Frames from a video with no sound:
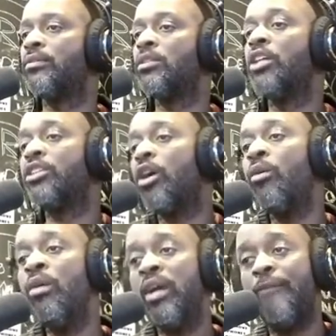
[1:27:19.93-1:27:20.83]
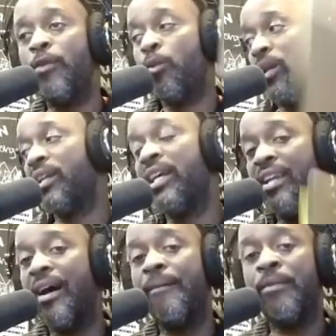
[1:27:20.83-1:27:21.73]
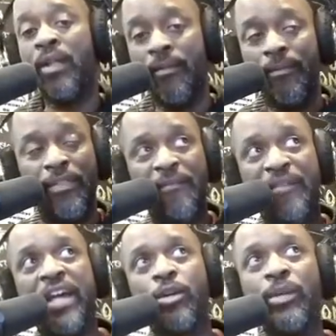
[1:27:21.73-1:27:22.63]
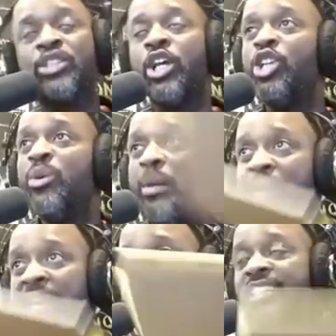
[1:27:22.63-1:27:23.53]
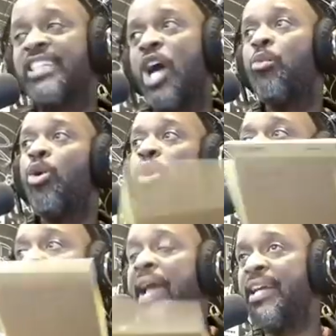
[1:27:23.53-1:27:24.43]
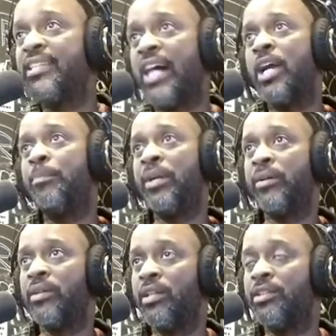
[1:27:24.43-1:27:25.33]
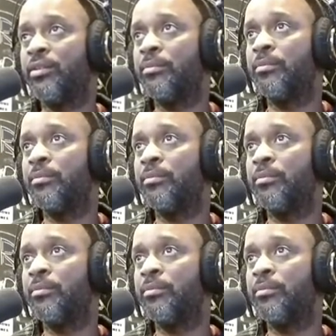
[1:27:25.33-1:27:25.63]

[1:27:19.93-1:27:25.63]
So if you really love the veterans, you would be anti war, anti imperialism.